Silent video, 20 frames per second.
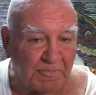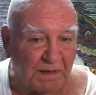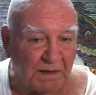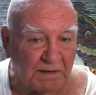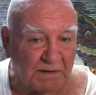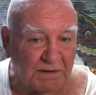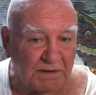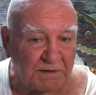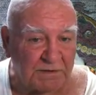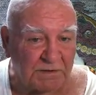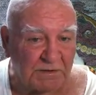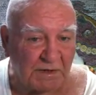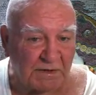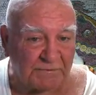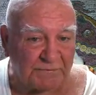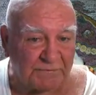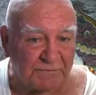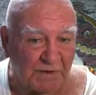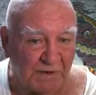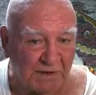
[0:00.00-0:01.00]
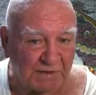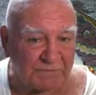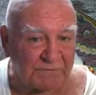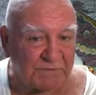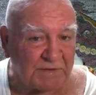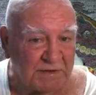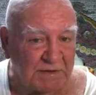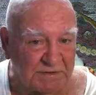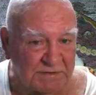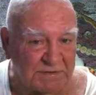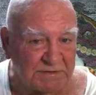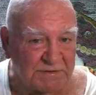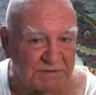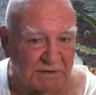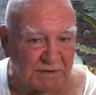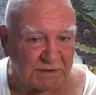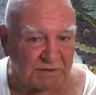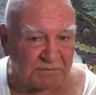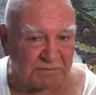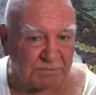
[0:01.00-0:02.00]
and then you have 5 days to
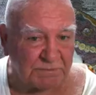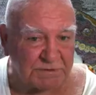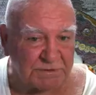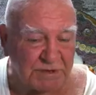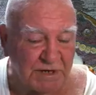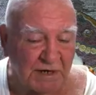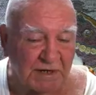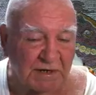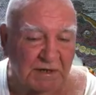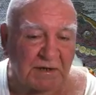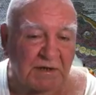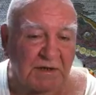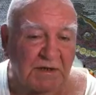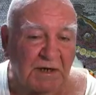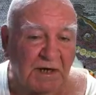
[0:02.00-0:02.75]
send them a check.